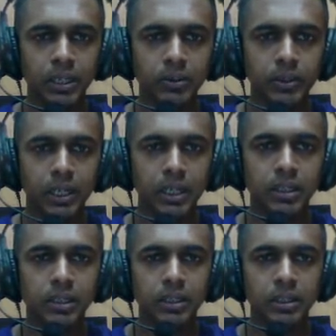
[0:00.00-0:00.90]
you
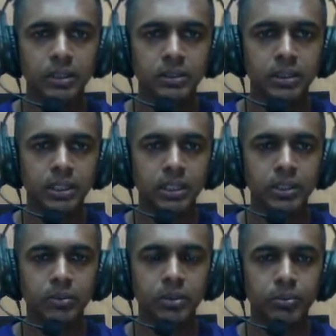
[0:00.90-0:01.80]
can see
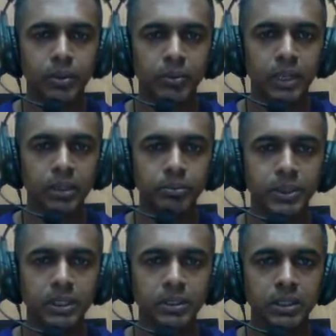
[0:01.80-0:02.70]
your profile
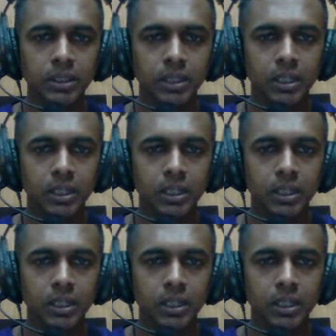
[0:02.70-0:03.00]
picture